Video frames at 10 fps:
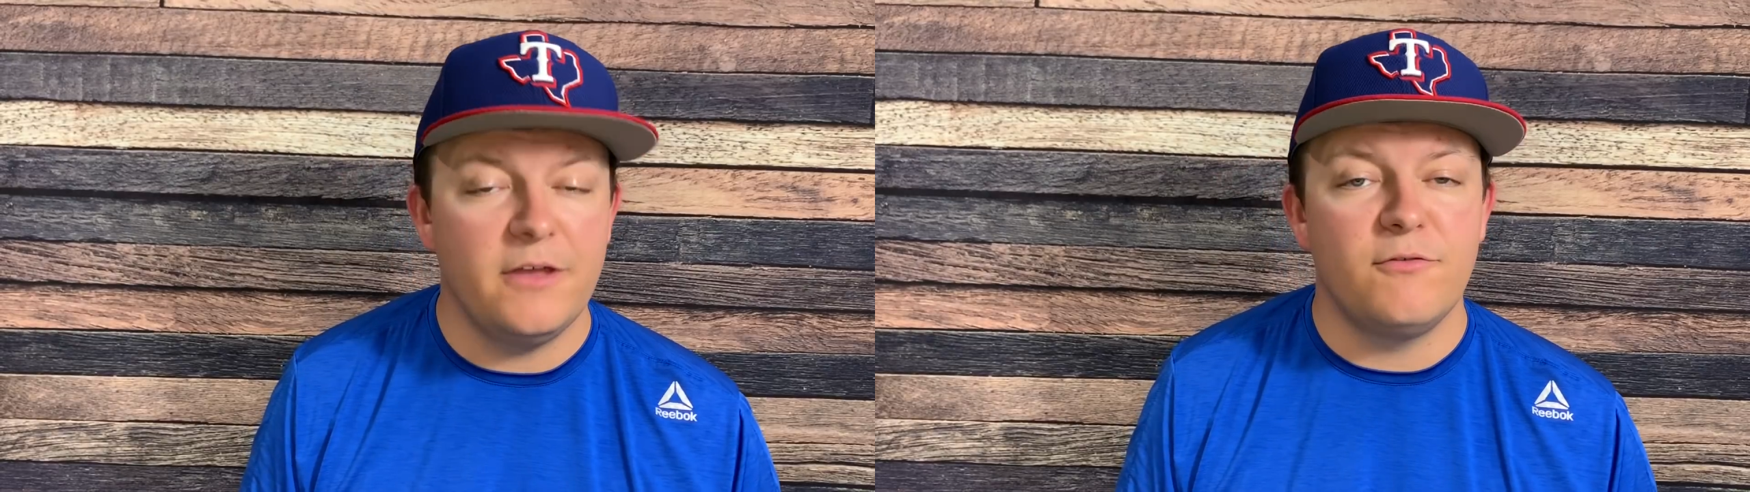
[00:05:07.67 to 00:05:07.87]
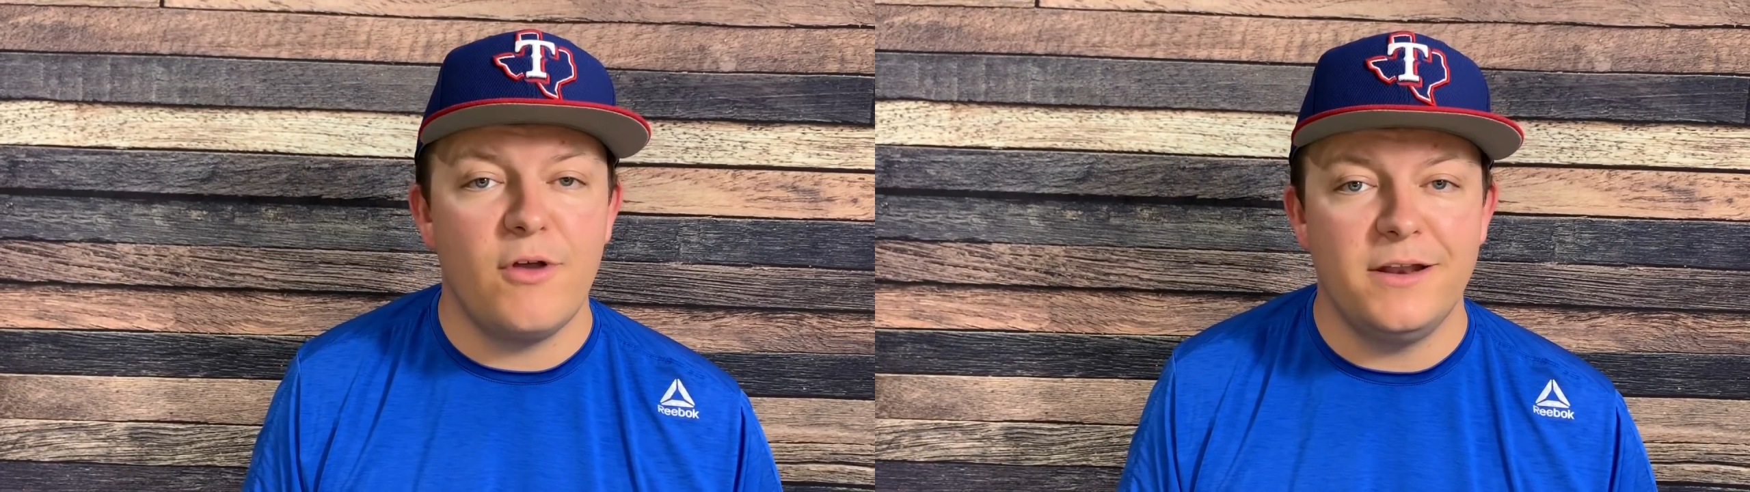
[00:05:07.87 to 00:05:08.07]

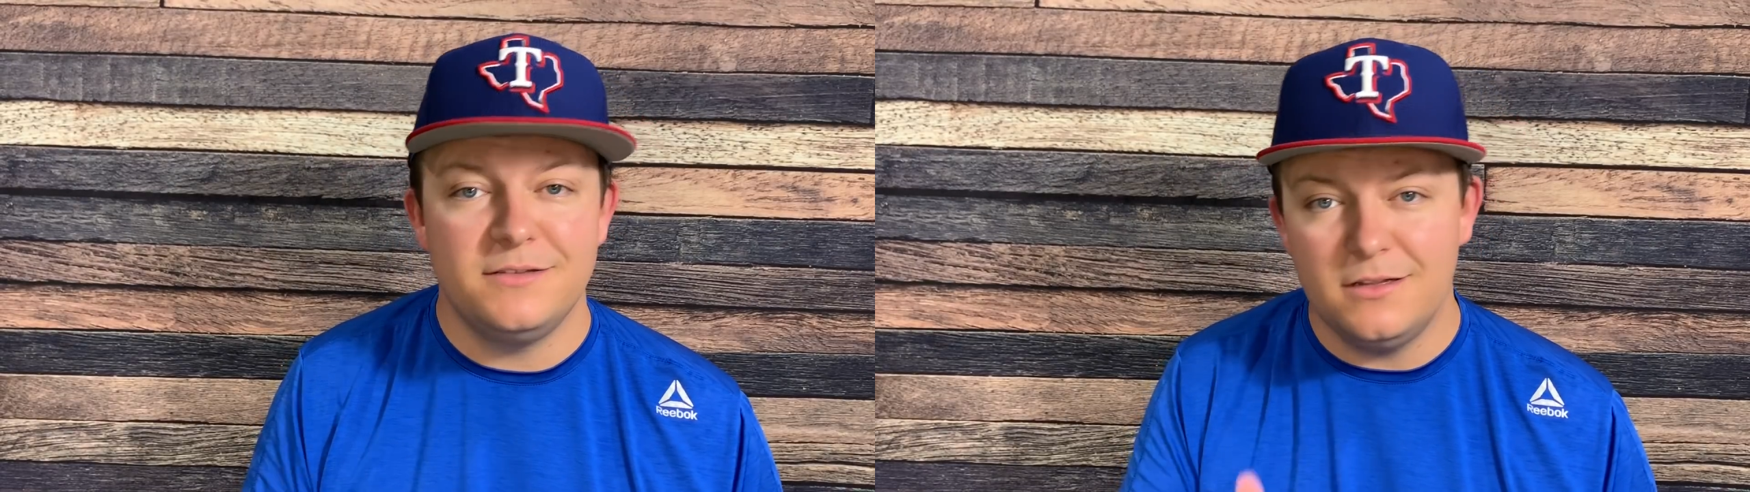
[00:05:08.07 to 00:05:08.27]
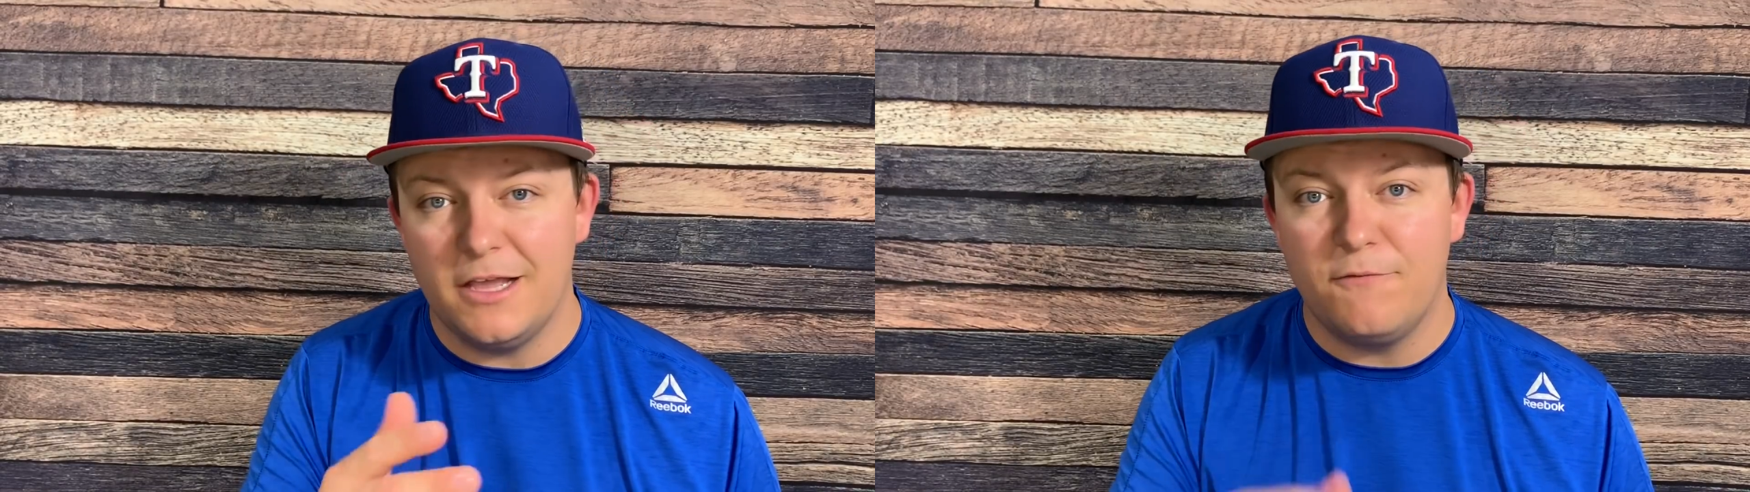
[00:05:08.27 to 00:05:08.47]
give
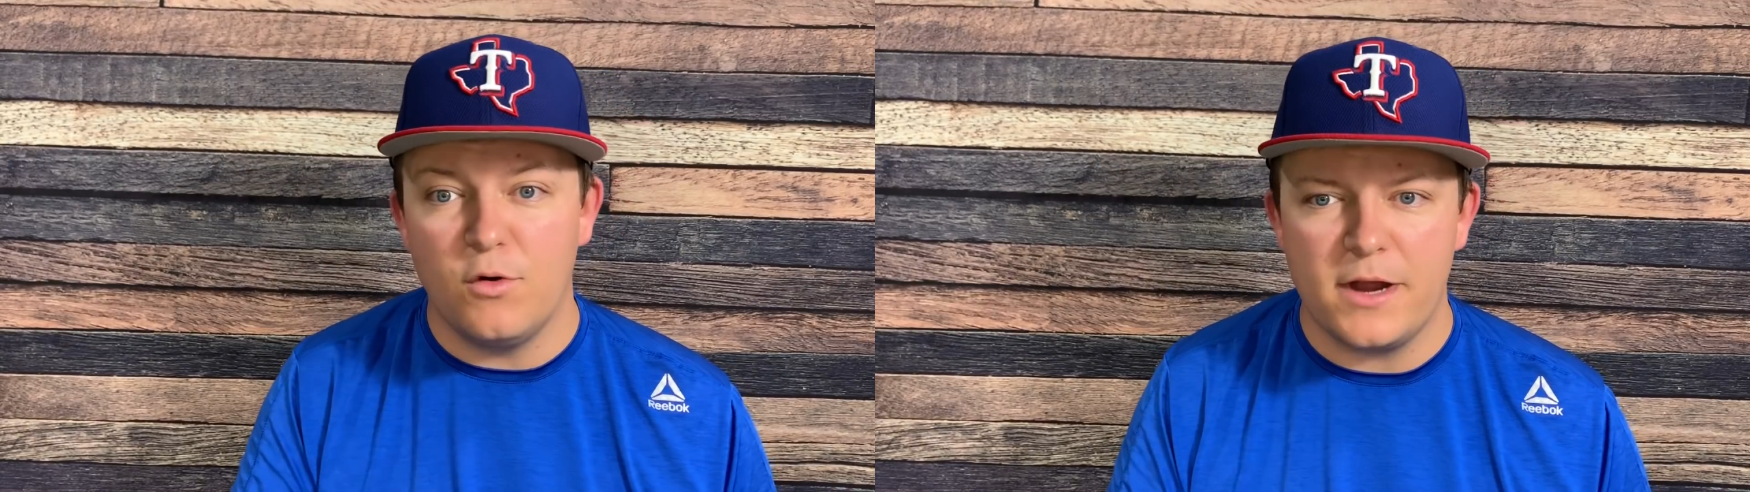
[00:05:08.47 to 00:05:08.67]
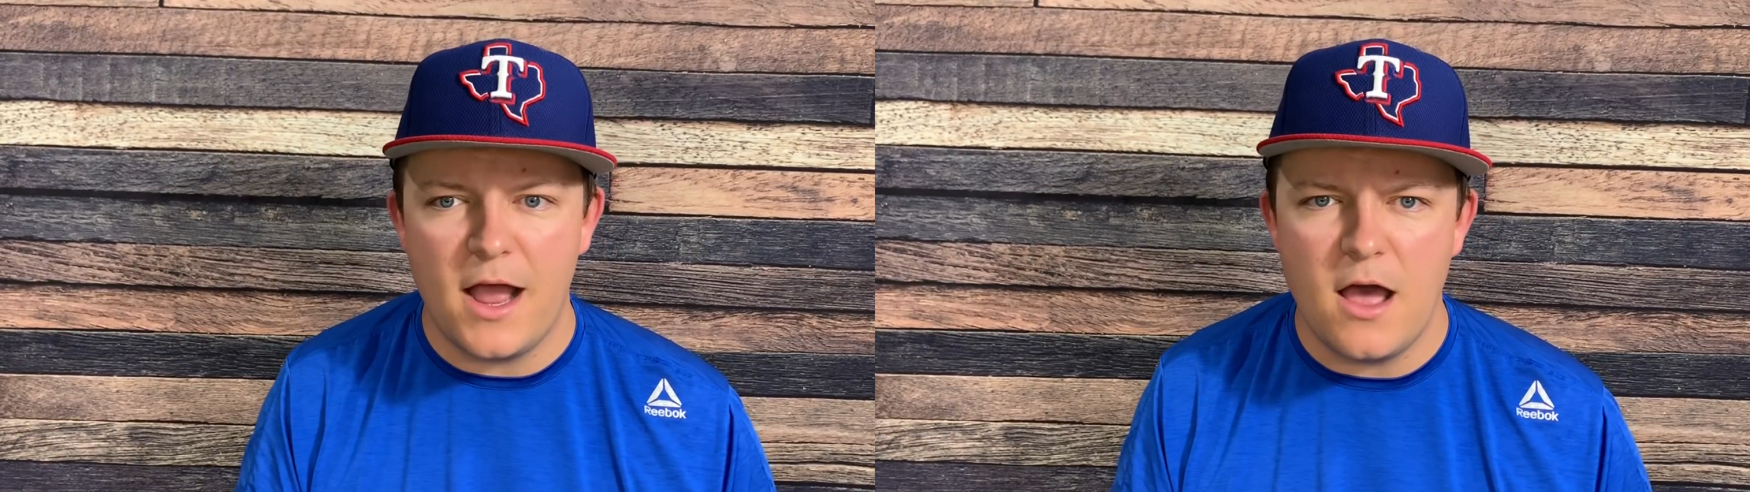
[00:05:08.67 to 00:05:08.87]
credit to Lake
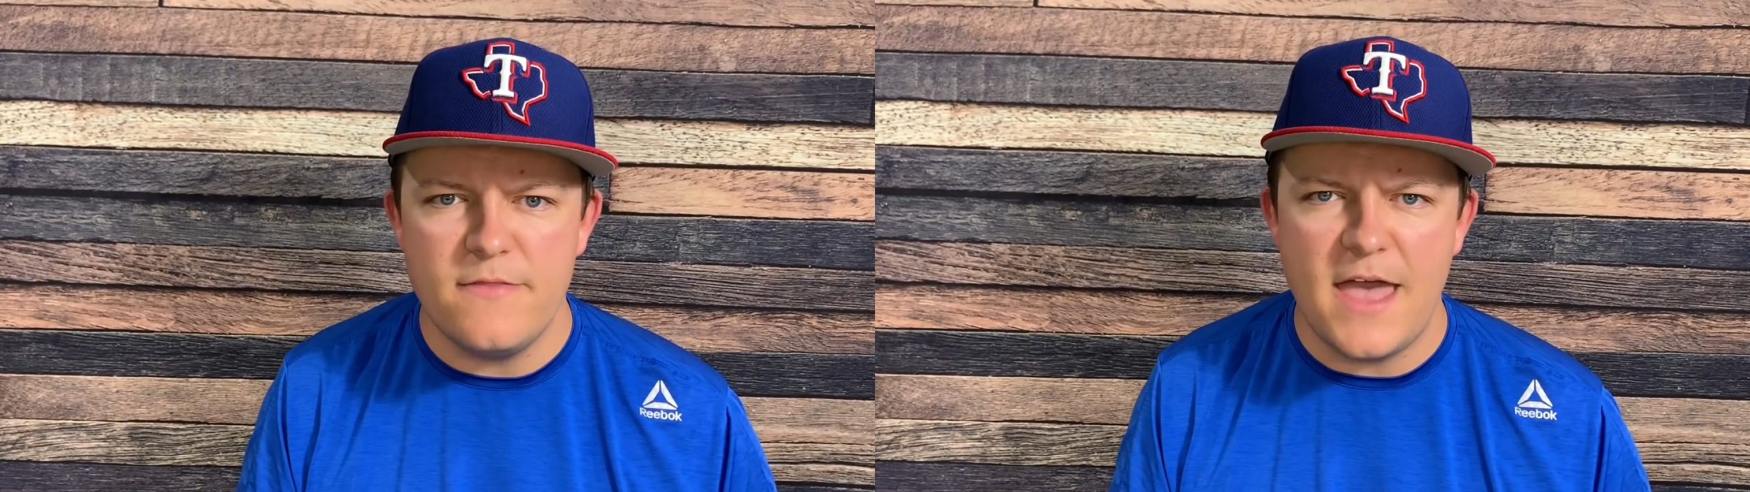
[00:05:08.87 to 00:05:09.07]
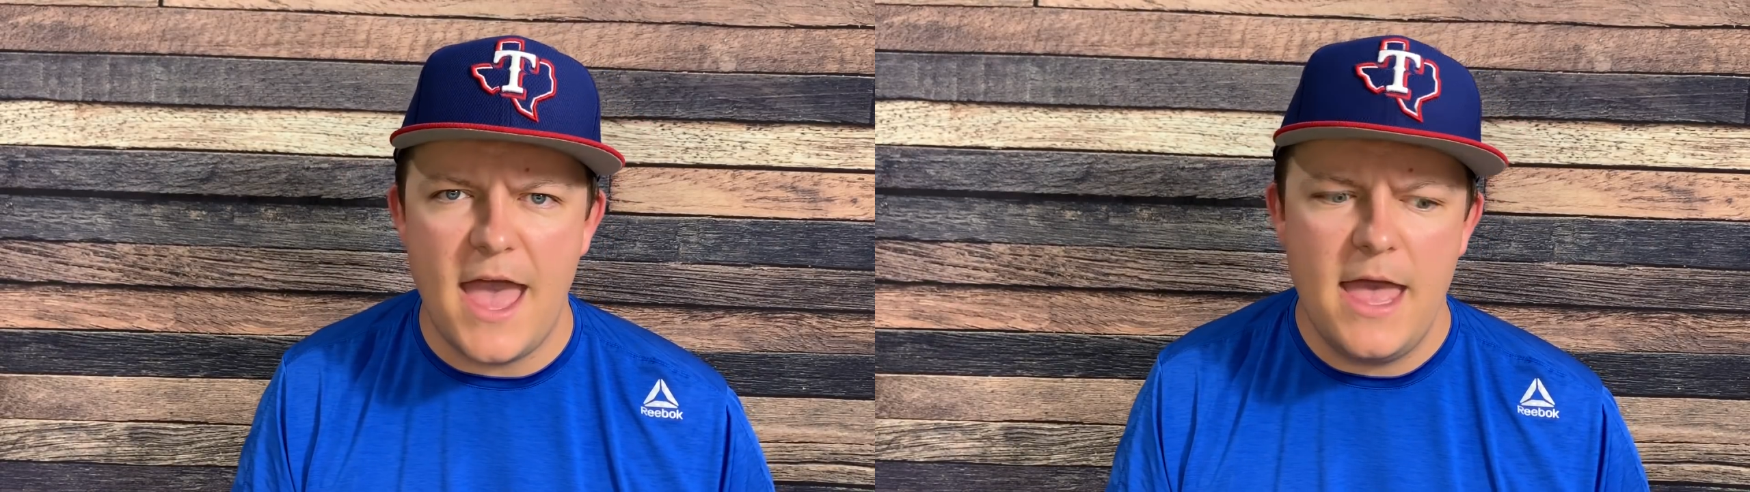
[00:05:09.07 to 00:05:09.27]
Fork Guy
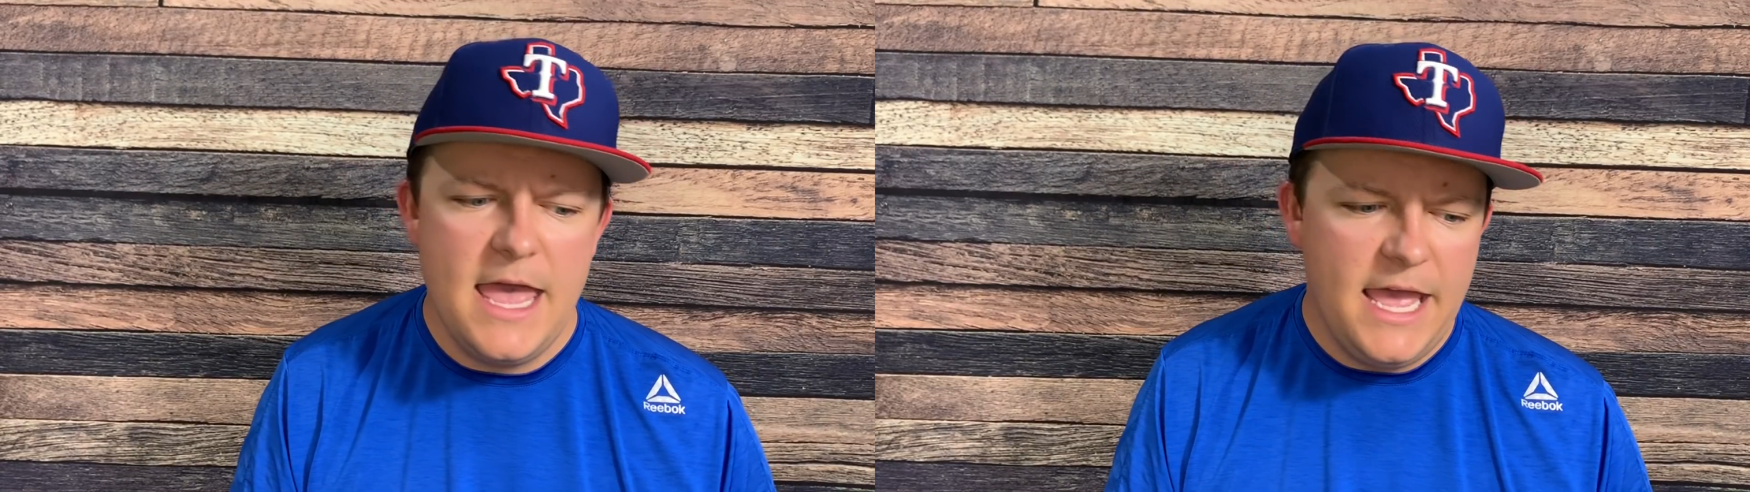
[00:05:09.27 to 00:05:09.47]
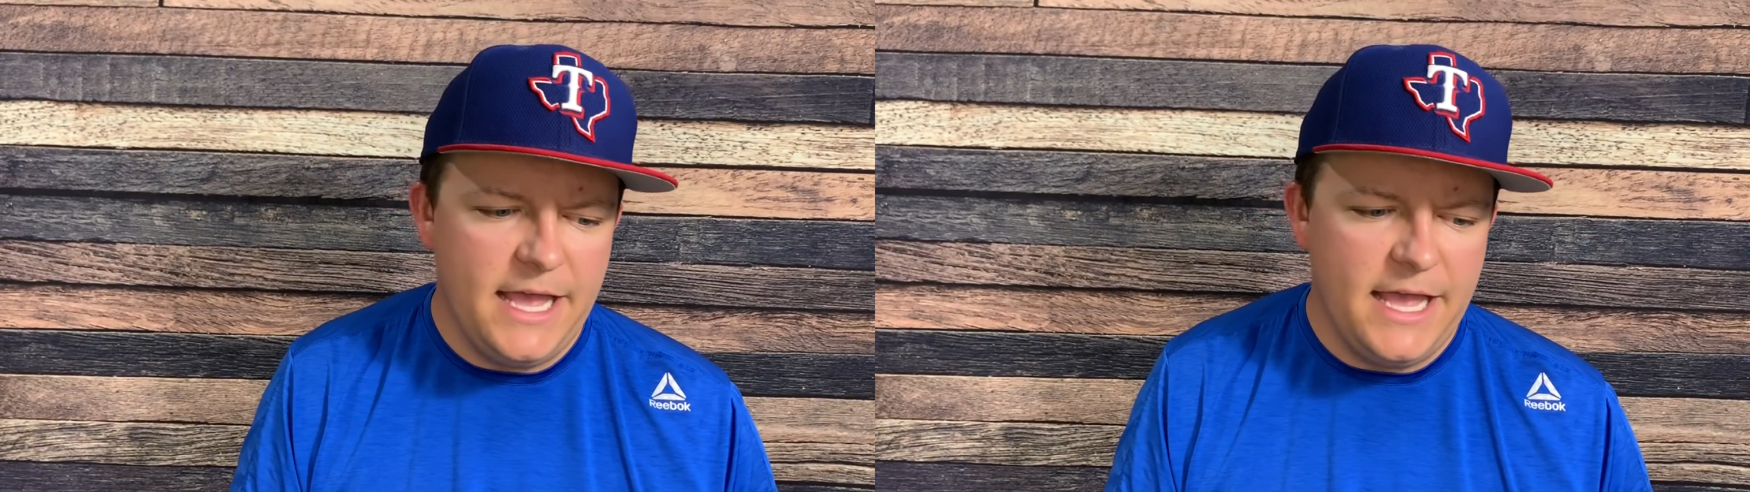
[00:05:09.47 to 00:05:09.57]
on that.